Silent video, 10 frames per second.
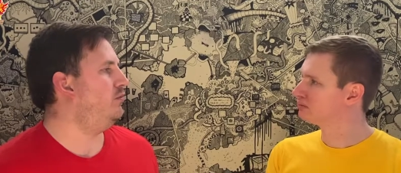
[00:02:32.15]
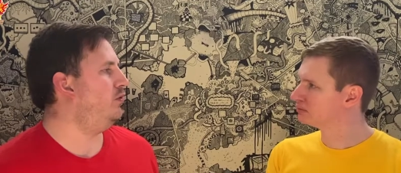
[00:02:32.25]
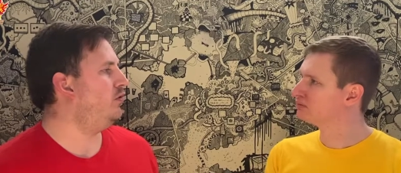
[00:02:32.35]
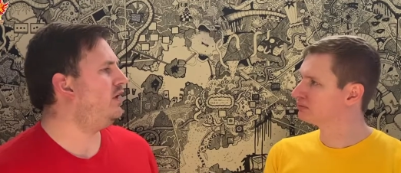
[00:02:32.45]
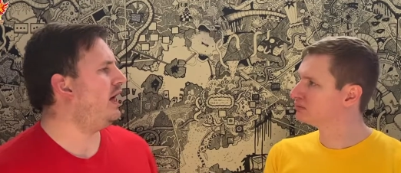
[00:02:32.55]
Speaker 1: a
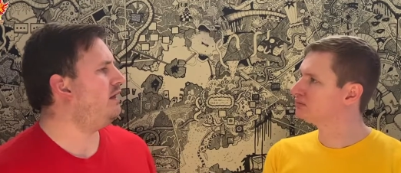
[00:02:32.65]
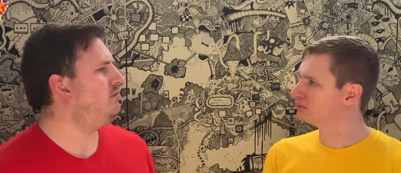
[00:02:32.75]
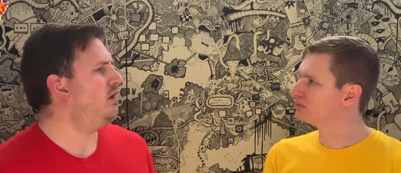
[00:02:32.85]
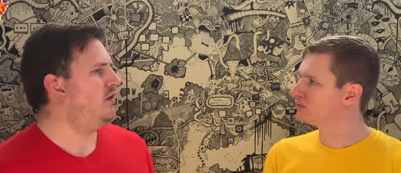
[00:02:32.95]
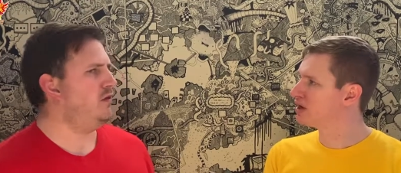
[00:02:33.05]
ball game
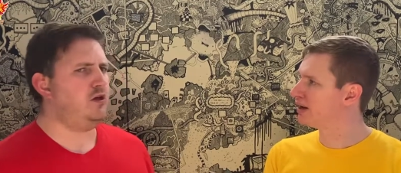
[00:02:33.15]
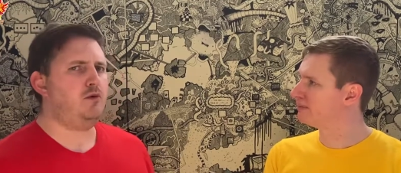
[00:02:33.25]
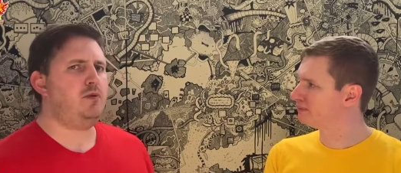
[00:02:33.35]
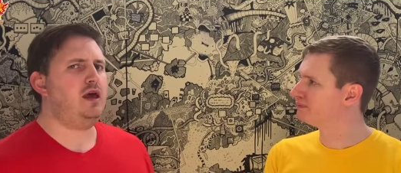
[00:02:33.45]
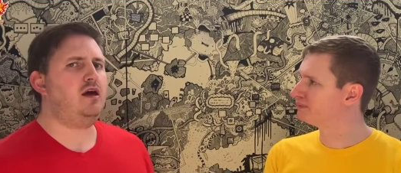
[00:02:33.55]
yeah. you're
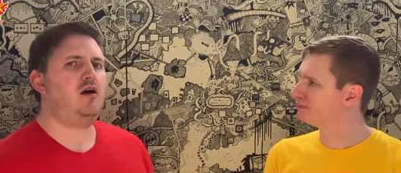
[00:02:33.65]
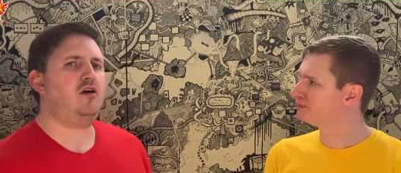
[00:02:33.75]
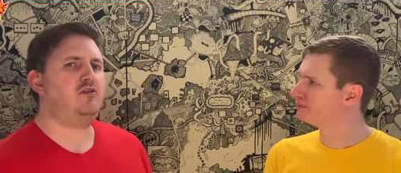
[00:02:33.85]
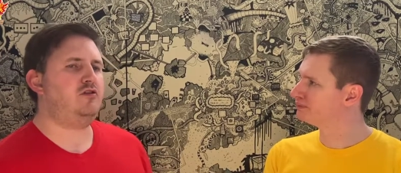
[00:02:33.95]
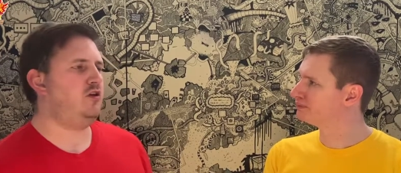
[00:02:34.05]
being
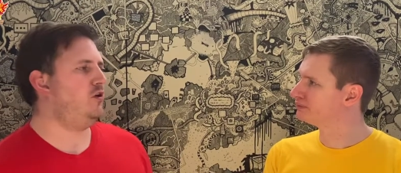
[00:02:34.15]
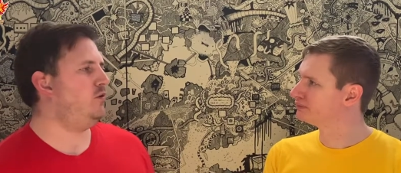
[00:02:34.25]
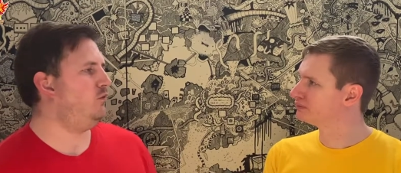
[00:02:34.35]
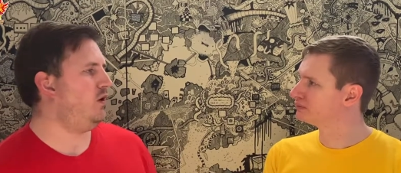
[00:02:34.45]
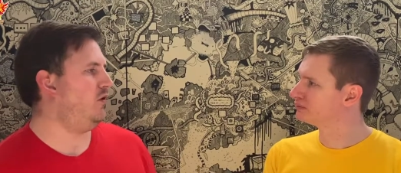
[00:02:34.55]
asked
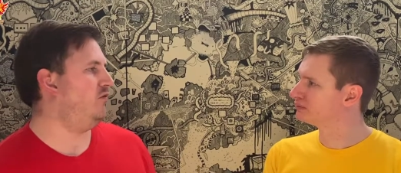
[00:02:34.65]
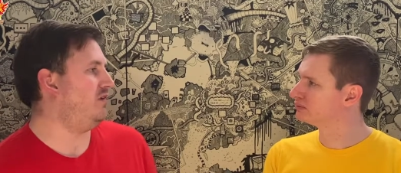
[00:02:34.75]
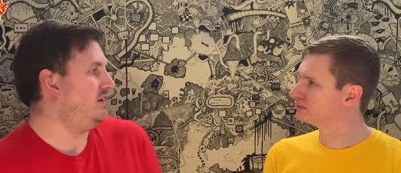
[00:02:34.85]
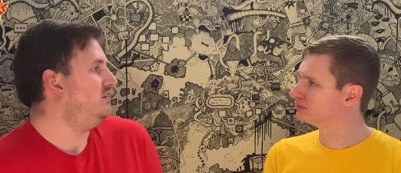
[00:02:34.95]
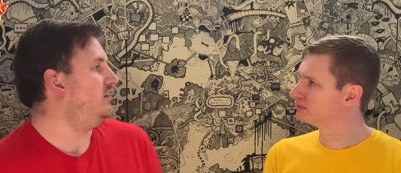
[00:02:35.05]
to well
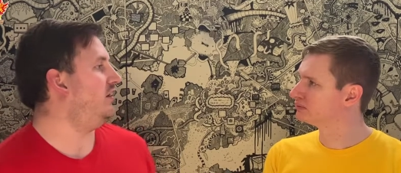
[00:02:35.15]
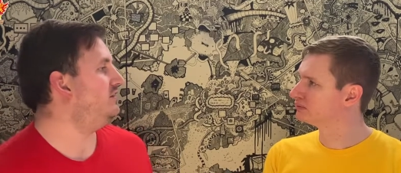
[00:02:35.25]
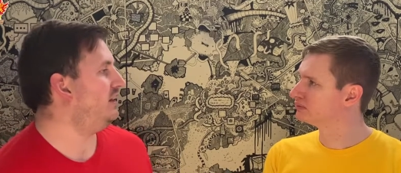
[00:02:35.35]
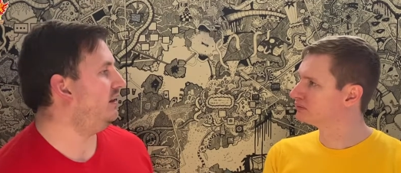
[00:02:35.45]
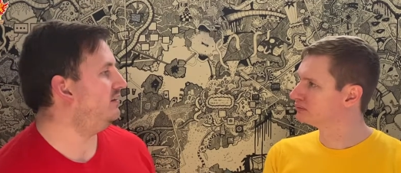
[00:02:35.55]
vandalise
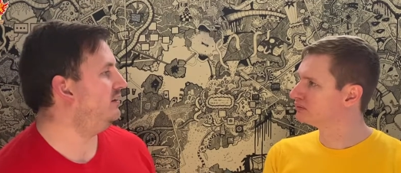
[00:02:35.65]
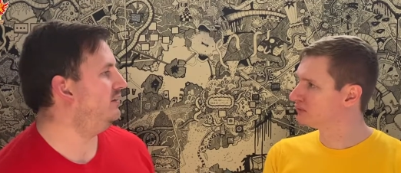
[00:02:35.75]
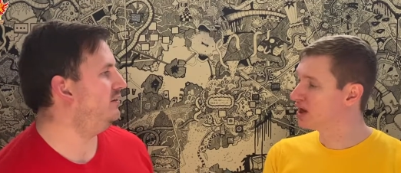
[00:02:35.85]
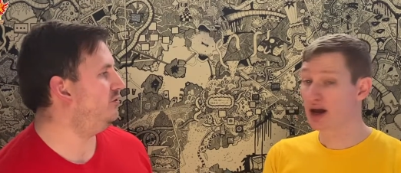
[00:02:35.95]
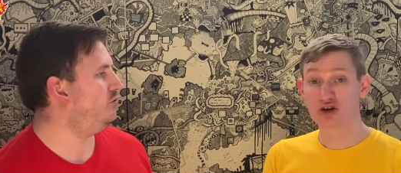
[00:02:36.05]
it.
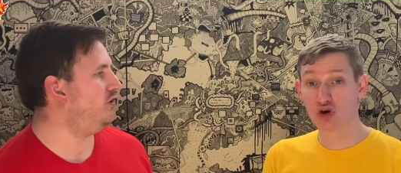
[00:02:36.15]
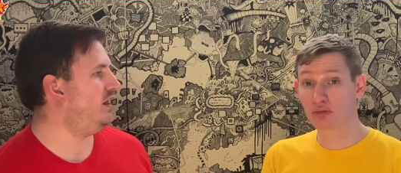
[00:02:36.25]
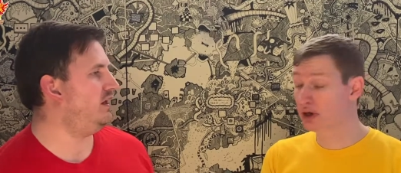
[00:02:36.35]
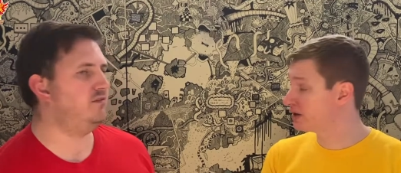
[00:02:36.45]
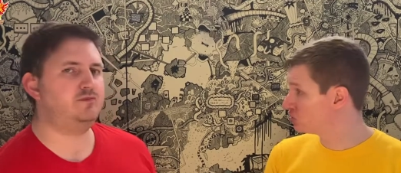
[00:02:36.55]
Speaker 2: Yeah, and
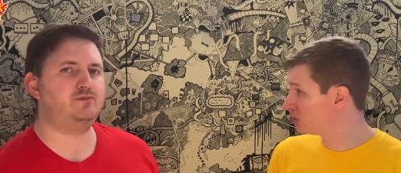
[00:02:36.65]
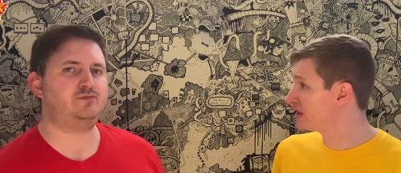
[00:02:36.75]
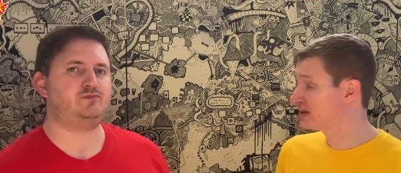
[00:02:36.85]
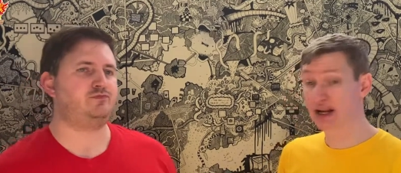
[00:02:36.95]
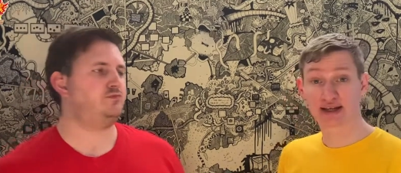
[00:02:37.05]
normally it. normally
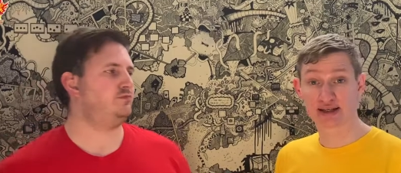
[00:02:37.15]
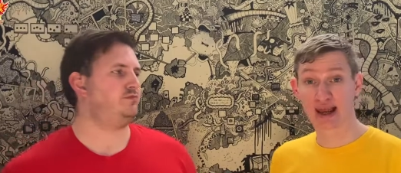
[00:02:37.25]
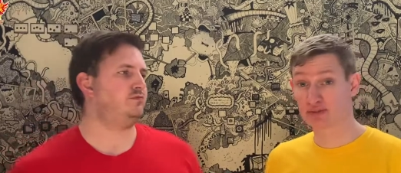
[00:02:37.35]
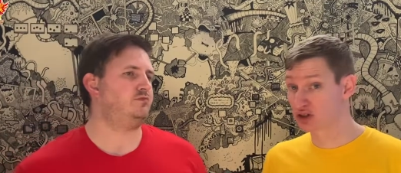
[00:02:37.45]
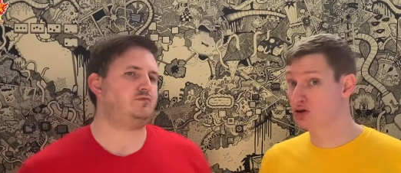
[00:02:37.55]
these legacy
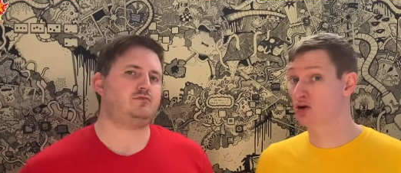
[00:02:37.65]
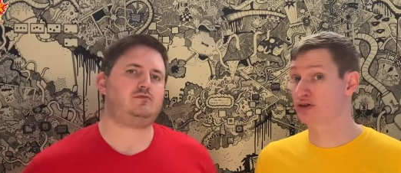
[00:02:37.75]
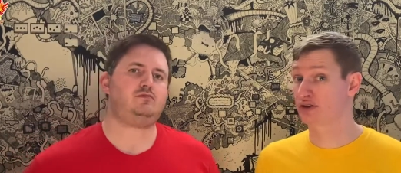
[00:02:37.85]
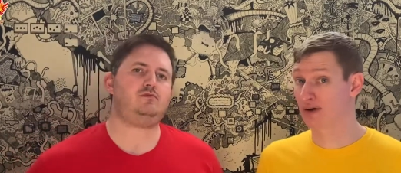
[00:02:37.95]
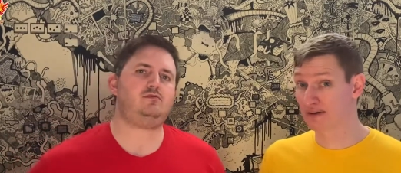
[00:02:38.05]
games too
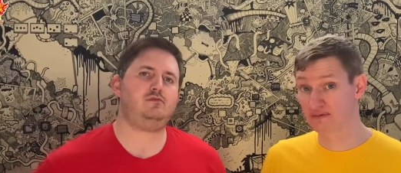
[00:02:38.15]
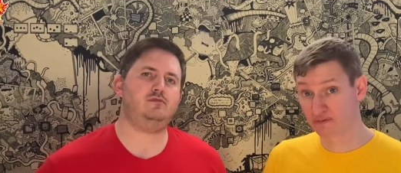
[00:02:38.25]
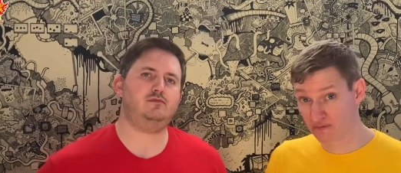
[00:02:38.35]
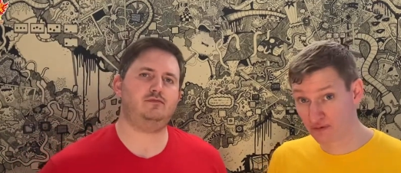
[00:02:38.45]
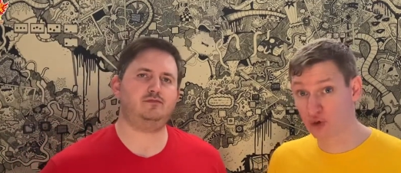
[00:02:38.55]
cost around
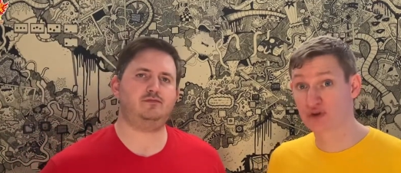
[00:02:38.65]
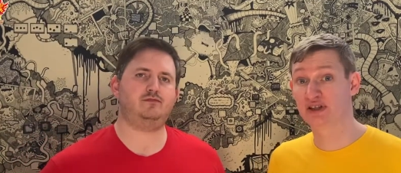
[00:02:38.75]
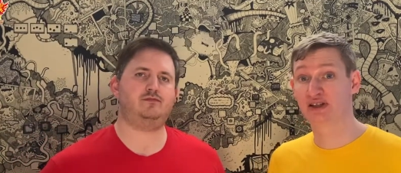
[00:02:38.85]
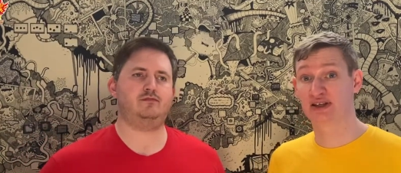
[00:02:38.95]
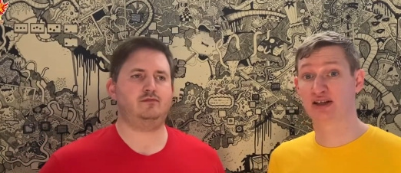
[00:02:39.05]
forty
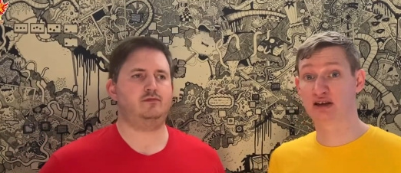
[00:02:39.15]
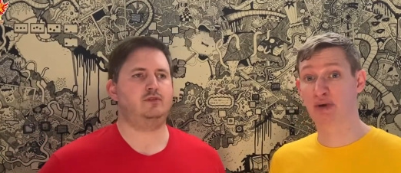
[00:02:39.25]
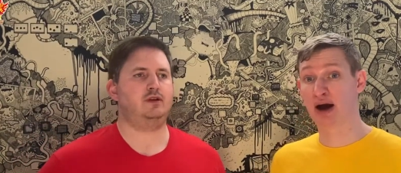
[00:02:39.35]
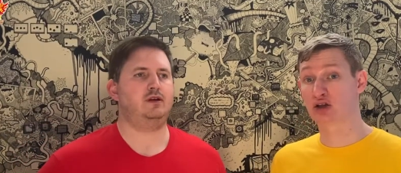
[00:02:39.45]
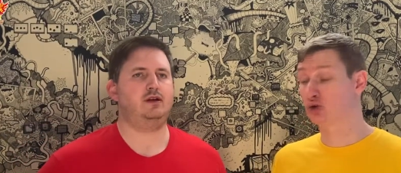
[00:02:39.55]
to sixty
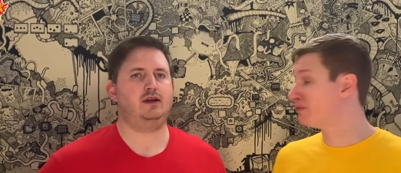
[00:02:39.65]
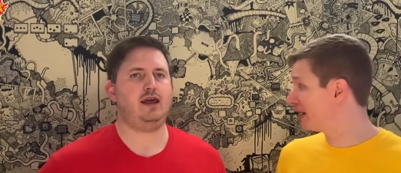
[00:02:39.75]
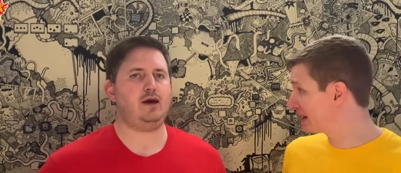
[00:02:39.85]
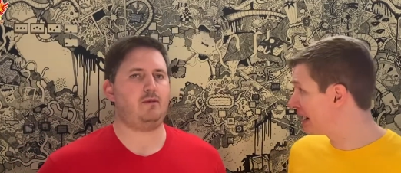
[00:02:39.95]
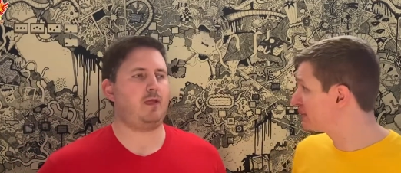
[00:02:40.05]
pounds. When
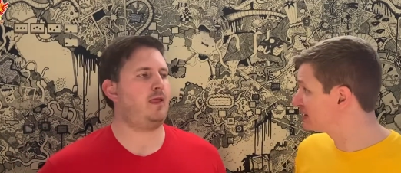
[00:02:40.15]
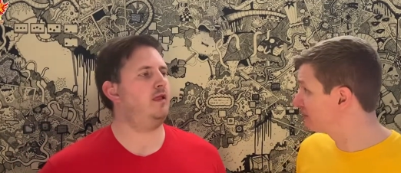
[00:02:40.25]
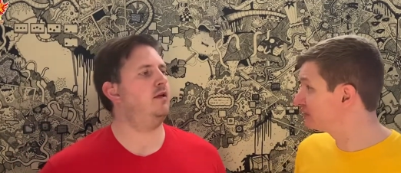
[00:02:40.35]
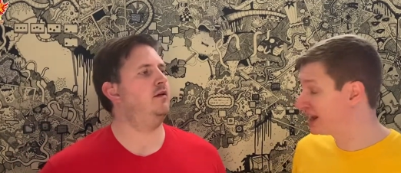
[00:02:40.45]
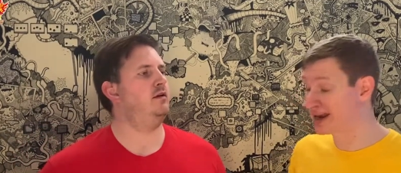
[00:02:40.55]
Pally yeah. legacy,
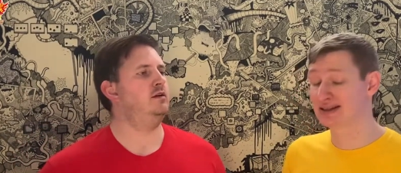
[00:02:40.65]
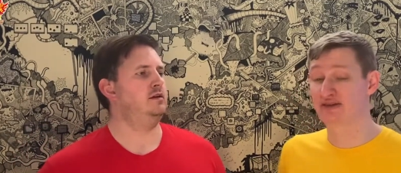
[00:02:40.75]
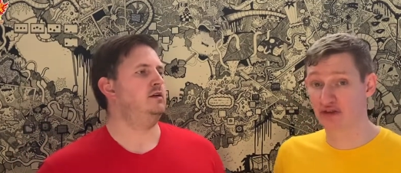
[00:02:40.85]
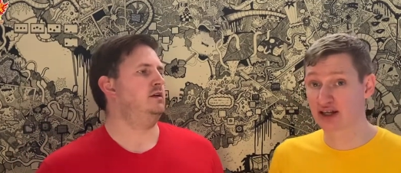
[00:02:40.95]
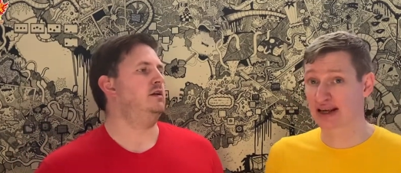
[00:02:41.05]
legacy
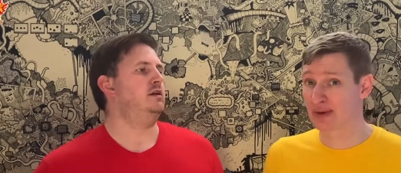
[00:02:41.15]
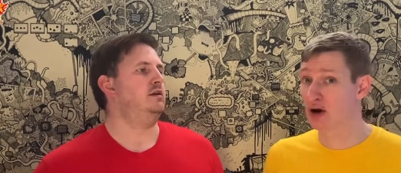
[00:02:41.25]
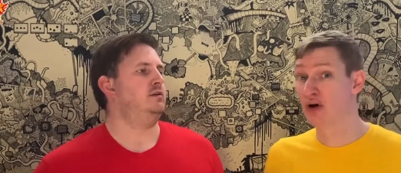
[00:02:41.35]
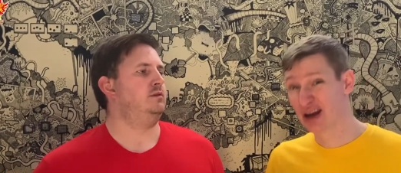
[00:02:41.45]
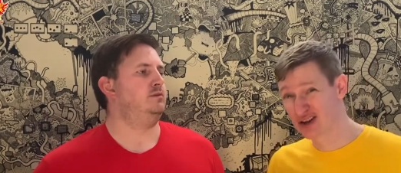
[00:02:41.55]
first came
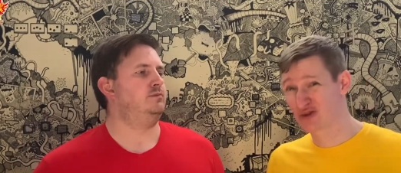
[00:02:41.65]
out, it's